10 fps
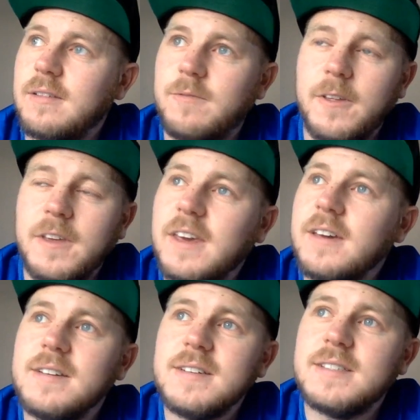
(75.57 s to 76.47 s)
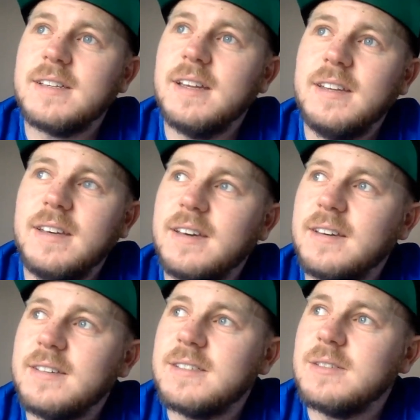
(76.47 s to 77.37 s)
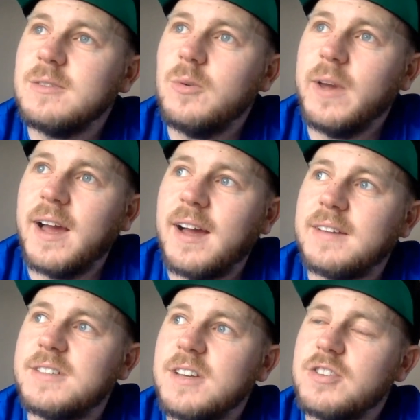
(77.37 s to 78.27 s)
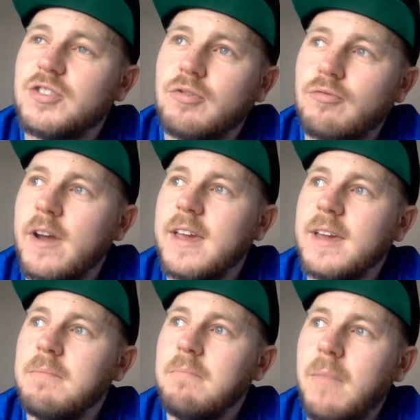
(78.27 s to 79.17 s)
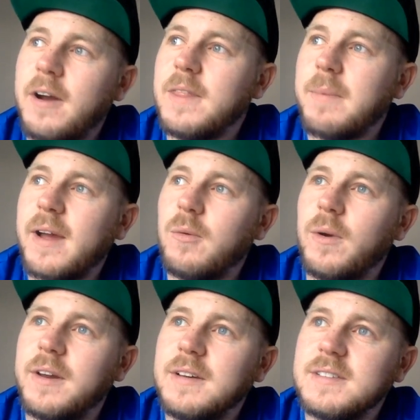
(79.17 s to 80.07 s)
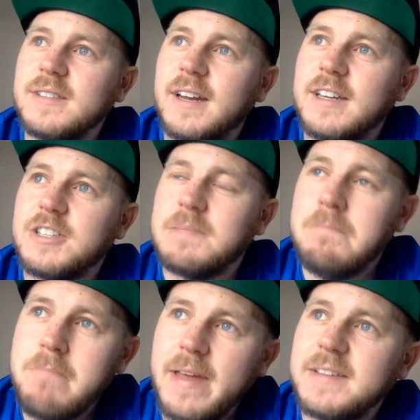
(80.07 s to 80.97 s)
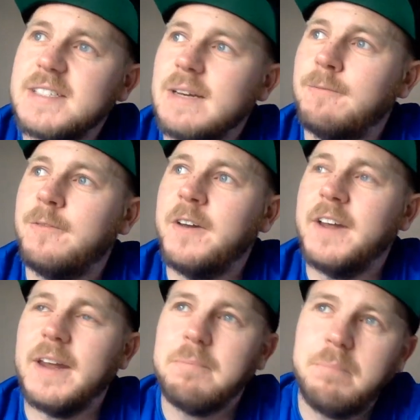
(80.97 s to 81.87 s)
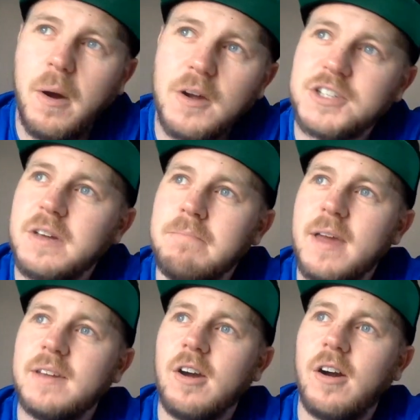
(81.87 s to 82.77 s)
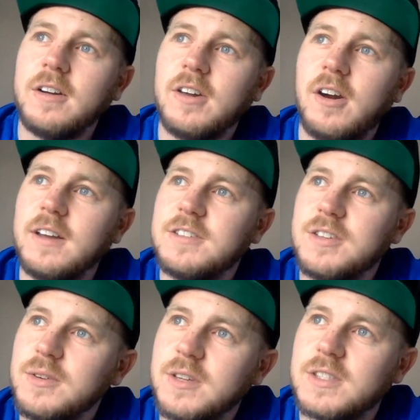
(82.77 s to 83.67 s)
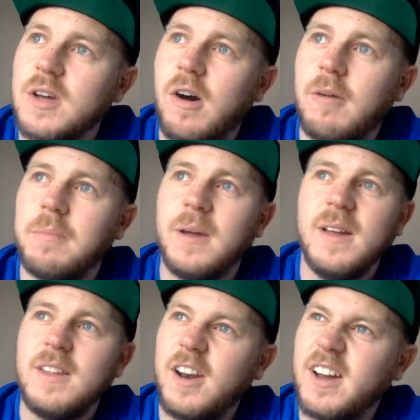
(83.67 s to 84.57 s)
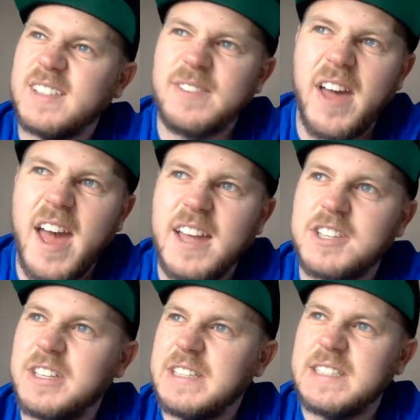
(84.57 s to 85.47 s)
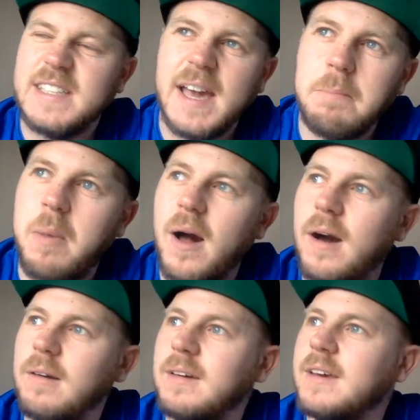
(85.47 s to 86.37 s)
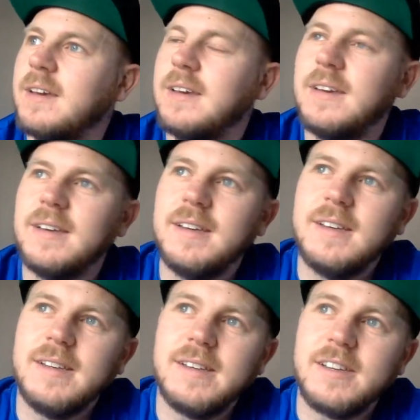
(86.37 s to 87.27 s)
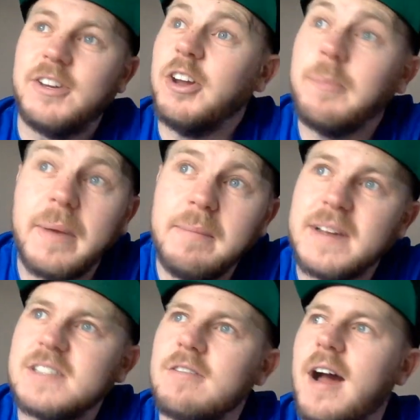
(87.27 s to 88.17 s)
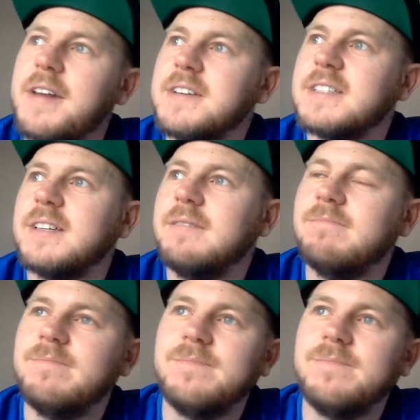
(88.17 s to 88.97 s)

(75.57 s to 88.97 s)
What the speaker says: for years and years we had such great Money in the Bank winners and it just meant something and it pushed a mid-card guy to the top, the likes of Edge and CM Punk. Could have been Mr. Anderson.